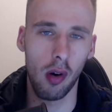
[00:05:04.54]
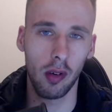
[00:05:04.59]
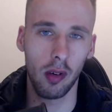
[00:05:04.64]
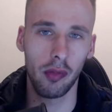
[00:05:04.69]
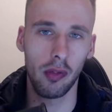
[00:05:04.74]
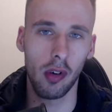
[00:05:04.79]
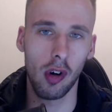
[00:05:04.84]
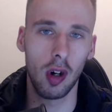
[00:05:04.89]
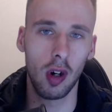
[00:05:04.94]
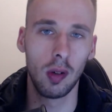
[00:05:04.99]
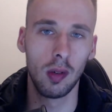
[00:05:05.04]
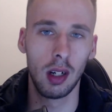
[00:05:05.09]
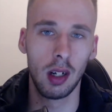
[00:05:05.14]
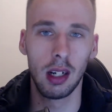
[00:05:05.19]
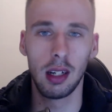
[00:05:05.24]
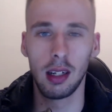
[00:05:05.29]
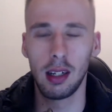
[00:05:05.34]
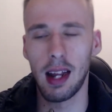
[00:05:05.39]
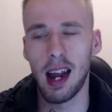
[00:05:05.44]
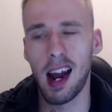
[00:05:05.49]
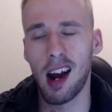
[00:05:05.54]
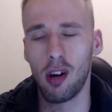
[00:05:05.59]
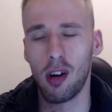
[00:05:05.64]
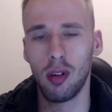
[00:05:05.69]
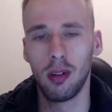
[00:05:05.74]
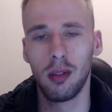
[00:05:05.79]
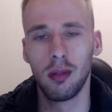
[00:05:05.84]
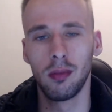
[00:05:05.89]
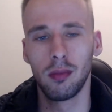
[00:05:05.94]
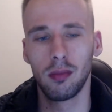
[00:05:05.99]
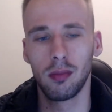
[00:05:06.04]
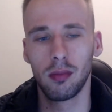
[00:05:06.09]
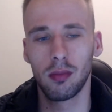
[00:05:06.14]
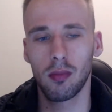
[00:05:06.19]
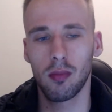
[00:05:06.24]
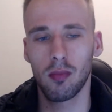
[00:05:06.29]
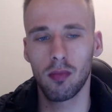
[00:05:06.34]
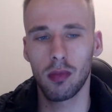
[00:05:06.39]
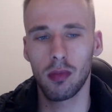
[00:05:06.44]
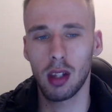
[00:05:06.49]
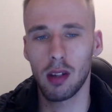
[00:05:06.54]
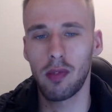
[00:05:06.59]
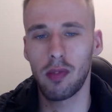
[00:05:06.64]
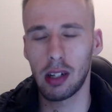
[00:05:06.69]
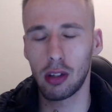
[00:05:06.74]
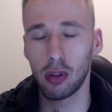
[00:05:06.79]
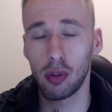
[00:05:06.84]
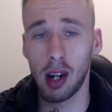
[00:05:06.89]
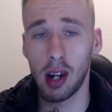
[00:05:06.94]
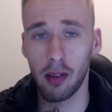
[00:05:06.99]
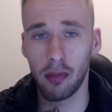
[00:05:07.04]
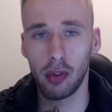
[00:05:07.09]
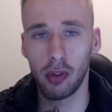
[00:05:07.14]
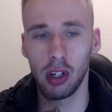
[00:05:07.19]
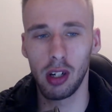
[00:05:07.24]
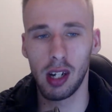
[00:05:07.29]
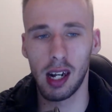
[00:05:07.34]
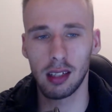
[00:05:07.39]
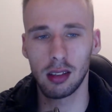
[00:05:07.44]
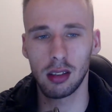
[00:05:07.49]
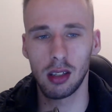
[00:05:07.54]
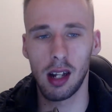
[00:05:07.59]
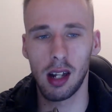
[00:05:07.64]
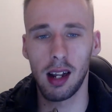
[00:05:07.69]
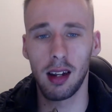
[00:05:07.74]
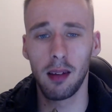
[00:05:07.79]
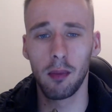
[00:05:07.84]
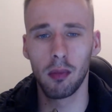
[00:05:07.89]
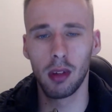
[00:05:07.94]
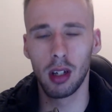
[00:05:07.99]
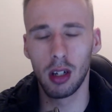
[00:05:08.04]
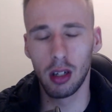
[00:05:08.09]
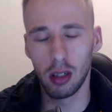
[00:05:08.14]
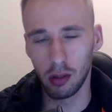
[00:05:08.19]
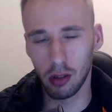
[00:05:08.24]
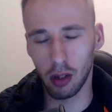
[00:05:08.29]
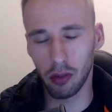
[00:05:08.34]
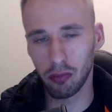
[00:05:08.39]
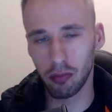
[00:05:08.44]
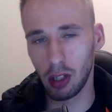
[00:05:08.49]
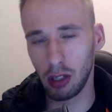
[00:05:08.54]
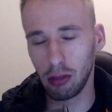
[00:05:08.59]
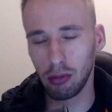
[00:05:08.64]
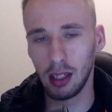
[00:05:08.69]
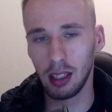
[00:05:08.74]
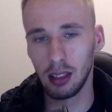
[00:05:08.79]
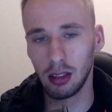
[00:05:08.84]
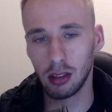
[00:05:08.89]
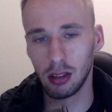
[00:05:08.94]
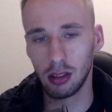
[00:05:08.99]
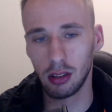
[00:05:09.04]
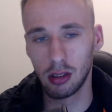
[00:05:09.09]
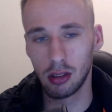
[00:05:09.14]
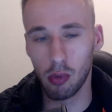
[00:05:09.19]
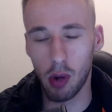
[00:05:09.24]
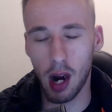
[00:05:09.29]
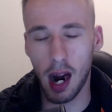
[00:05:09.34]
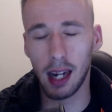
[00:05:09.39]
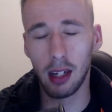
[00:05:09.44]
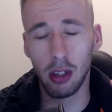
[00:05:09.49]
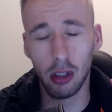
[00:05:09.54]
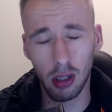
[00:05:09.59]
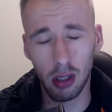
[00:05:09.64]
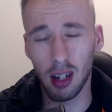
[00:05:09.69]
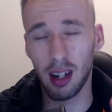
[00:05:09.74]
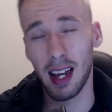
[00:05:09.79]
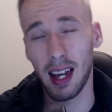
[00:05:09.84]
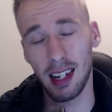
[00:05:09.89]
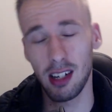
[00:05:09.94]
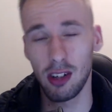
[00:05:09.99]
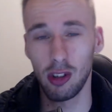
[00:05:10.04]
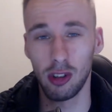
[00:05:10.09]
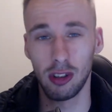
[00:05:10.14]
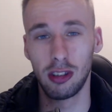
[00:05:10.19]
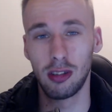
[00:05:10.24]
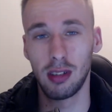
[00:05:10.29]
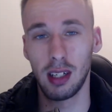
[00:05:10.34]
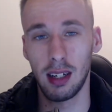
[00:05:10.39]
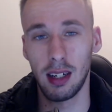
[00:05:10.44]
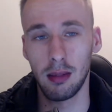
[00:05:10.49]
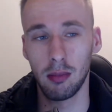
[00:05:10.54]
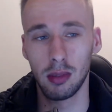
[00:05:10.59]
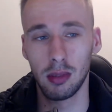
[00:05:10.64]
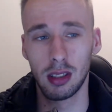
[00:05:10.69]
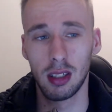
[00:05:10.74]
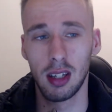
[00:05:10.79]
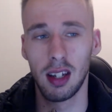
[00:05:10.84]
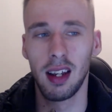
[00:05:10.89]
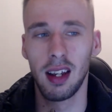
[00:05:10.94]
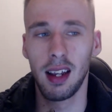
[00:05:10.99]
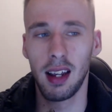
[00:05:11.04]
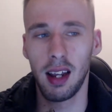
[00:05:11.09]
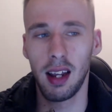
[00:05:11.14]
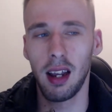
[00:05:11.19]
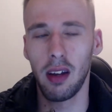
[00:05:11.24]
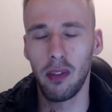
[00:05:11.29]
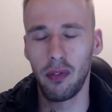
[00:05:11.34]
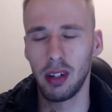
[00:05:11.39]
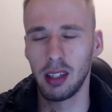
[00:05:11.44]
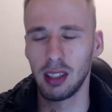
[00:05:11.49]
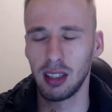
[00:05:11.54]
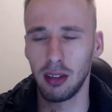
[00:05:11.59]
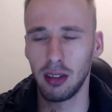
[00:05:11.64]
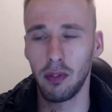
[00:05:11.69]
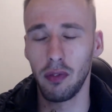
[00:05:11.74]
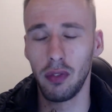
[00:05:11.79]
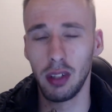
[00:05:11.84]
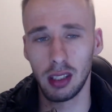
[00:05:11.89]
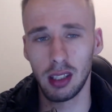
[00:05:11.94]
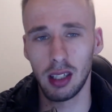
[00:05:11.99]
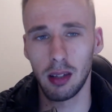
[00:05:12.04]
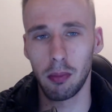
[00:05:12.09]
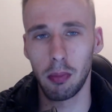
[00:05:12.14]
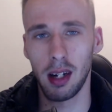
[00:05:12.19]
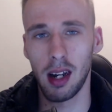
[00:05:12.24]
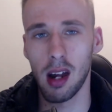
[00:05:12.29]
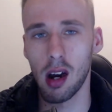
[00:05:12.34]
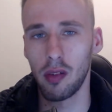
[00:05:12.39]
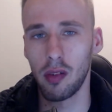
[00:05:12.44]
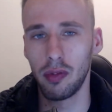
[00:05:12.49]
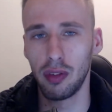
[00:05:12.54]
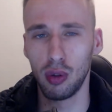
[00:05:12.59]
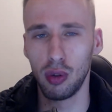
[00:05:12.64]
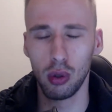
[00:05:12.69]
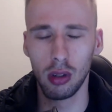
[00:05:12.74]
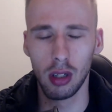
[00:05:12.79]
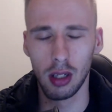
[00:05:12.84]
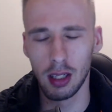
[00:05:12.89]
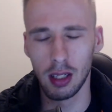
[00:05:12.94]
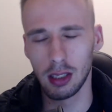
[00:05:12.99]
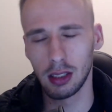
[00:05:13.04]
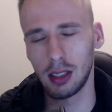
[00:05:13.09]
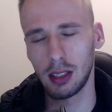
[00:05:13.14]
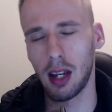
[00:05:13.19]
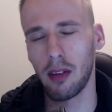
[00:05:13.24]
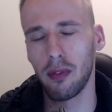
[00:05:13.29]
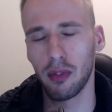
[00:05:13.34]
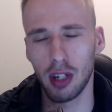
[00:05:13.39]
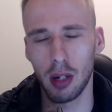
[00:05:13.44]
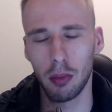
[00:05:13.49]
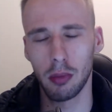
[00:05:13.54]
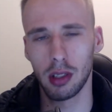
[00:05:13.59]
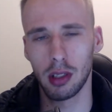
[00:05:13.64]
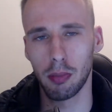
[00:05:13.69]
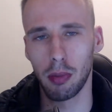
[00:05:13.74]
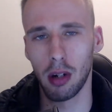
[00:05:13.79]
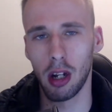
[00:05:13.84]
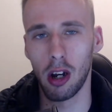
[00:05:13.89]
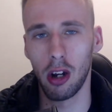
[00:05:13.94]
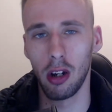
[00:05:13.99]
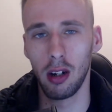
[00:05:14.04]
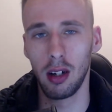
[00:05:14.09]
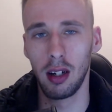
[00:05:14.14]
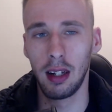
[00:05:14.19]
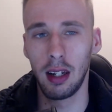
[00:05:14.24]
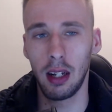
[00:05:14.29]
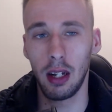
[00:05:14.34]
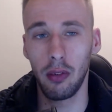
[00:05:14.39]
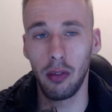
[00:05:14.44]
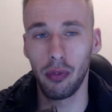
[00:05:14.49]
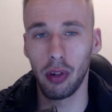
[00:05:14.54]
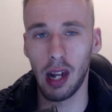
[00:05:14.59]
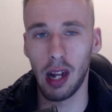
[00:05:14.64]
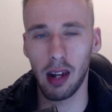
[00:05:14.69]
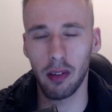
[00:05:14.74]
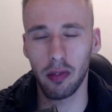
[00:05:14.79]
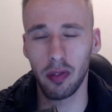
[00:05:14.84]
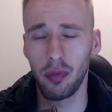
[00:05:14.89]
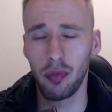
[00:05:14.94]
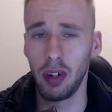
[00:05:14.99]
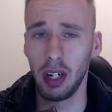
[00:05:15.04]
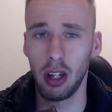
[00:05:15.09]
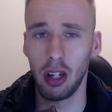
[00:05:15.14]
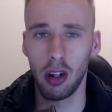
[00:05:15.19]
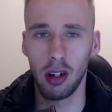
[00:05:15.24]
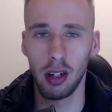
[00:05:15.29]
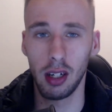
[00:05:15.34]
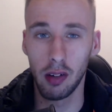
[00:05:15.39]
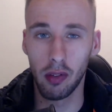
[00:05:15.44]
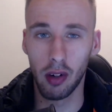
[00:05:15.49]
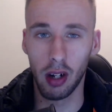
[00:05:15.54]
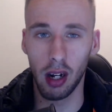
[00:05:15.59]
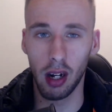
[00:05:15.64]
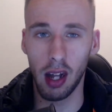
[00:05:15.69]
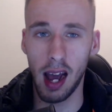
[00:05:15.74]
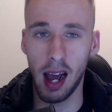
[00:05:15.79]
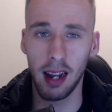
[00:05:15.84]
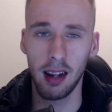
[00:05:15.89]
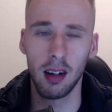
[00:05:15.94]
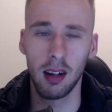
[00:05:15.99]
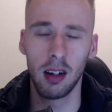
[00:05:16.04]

for. Now, that's all I have for you guys today. Top 3 reasons why I do not like your streams. If this has been helpful, say in the comments below. If you like the video, give it a like.